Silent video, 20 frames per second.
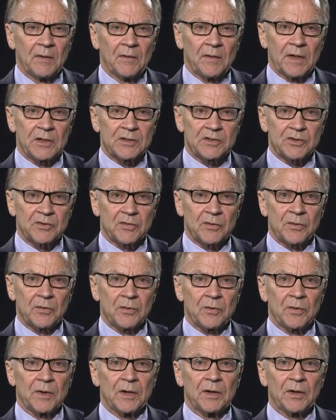That's
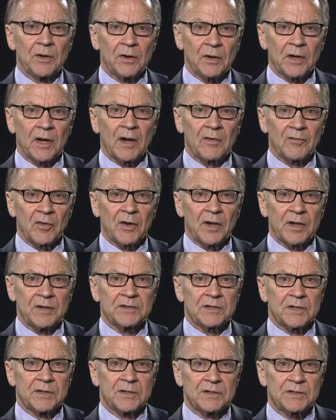true in nearly every
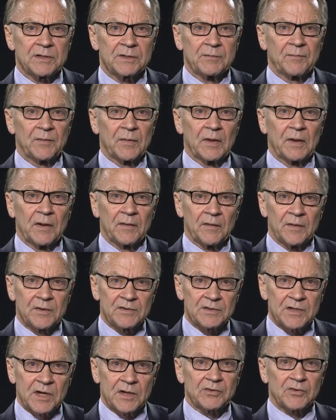instance. The
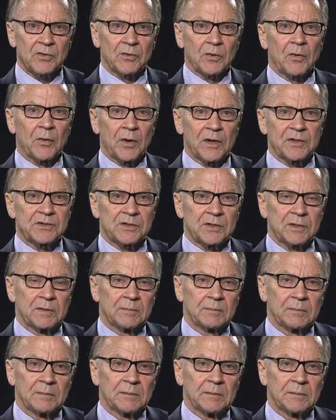central question